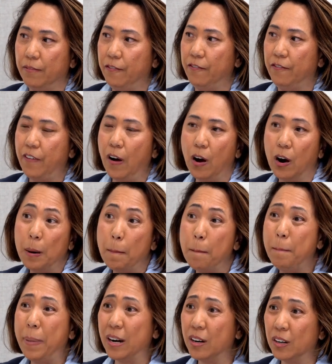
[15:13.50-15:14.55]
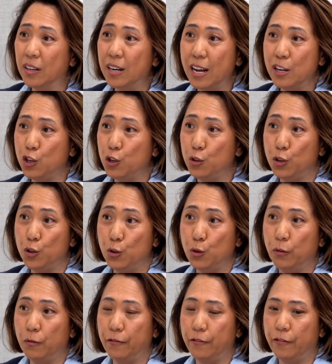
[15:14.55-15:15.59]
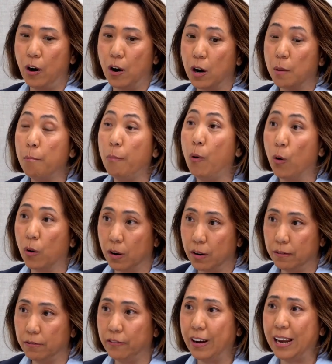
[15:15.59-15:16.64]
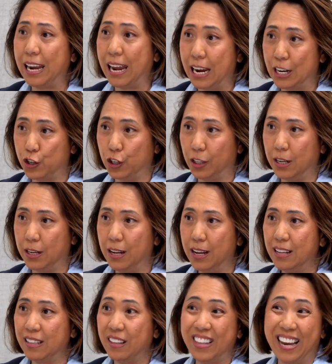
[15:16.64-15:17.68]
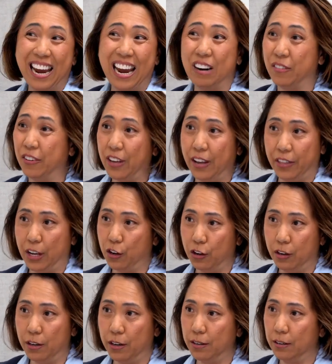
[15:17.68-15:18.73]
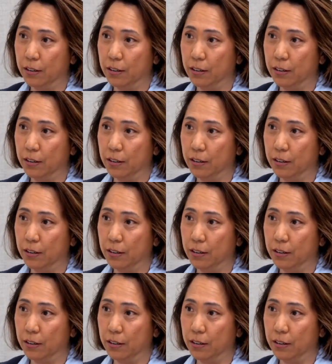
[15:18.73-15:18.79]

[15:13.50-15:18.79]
far better and to do far more financially than they ever thought they could.